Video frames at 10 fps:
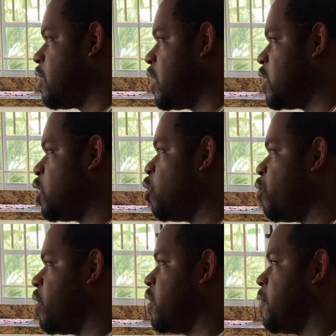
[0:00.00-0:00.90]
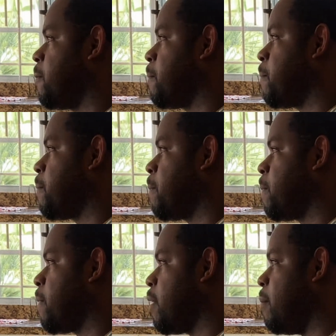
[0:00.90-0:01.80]
His glory
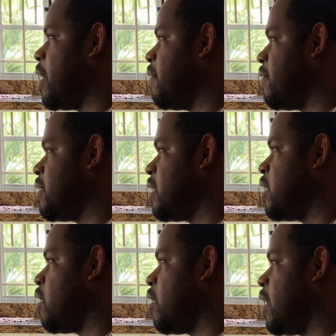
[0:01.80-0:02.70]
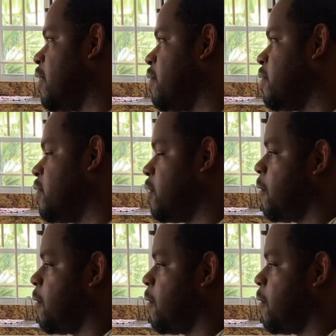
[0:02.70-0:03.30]
manifested in our lives.